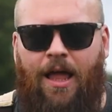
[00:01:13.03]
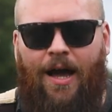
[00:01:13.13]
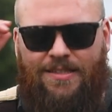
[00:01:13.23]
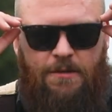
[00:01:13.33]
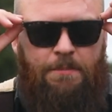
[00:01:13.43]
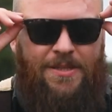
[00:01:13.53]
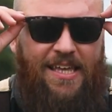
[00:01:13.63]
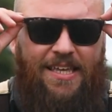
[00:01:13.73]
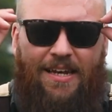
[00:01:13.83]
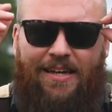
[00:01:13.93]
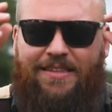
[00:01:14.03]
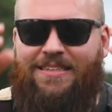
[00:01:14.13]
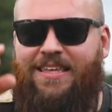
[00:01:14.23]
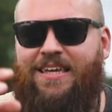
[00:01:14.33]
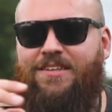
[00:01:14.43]
lines in particular
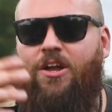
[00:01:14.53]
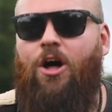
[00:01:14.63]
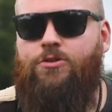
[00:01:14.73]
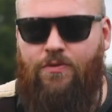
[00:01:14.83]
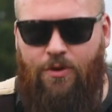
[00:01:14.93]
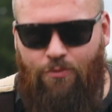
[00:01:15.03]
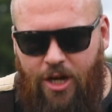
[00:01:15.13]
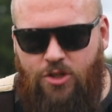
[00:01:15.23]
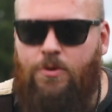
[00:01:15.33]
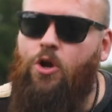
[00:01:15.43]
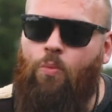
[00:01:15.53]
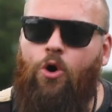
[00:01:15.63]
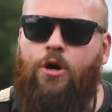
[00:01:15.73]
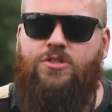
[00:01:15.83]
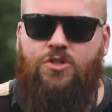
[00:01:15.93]
need a lot of enrichment and
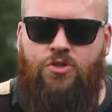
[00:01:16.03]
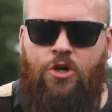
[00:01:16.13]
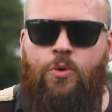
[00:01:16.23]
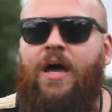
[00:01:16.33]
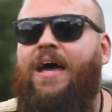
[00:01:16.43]
work to do,